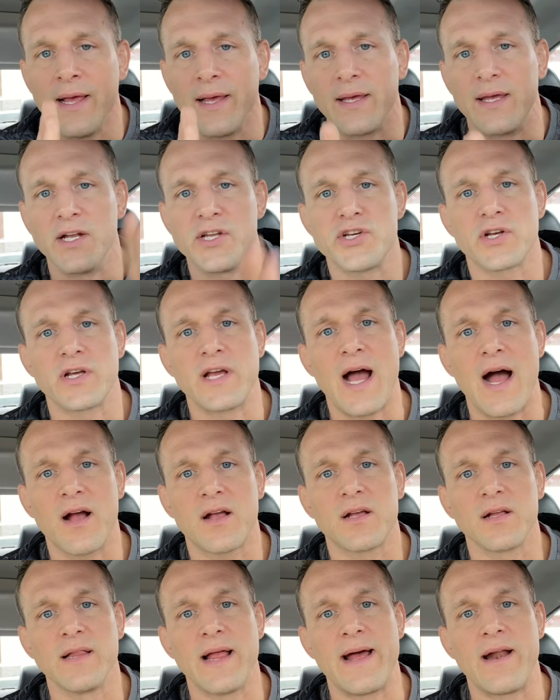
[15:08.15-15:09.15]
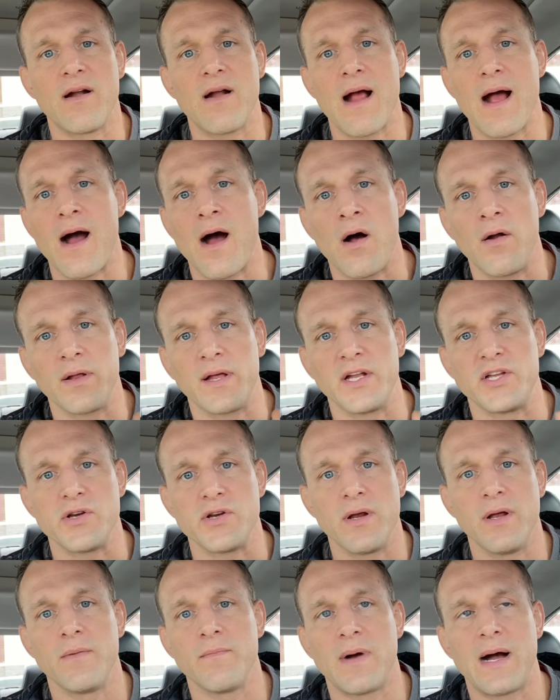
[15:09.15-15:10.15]
Get your calculator out, get
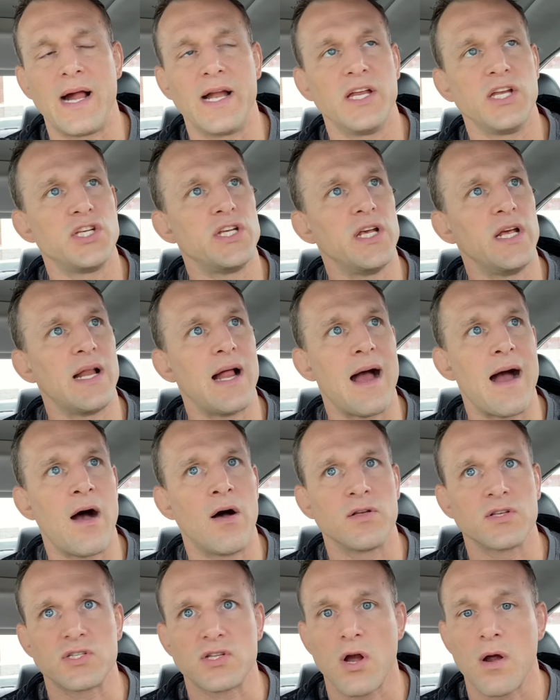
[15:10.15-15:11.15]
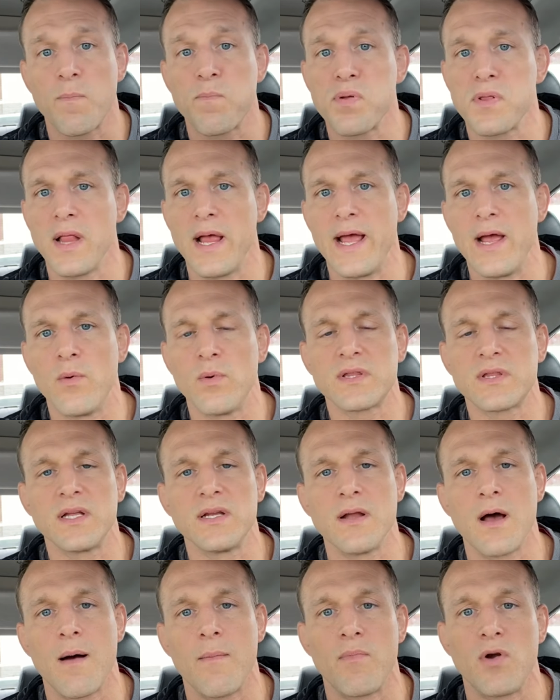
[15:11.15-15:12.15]
your in-body sheet out, start playing with the
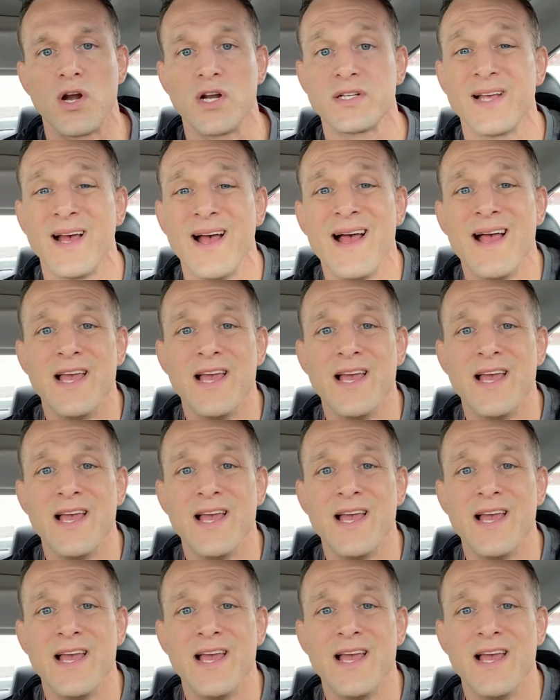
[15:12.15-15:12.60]
numbers,